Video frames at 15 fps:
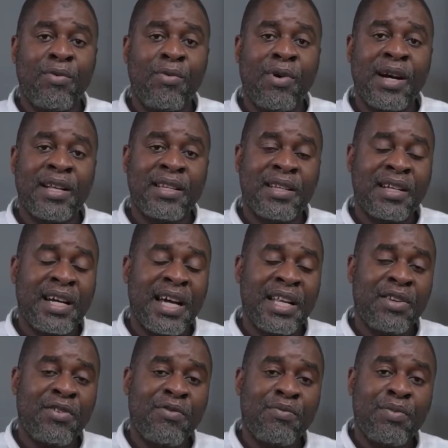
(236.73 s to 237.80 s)
what
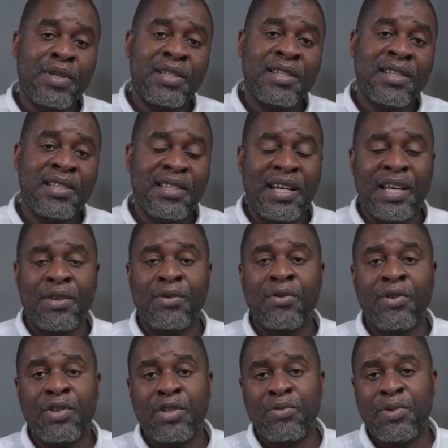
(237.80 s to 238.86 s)
kind of business are you
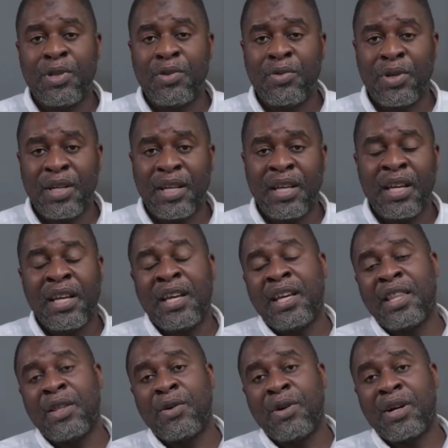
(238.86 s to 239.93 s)
going to be doing, they'll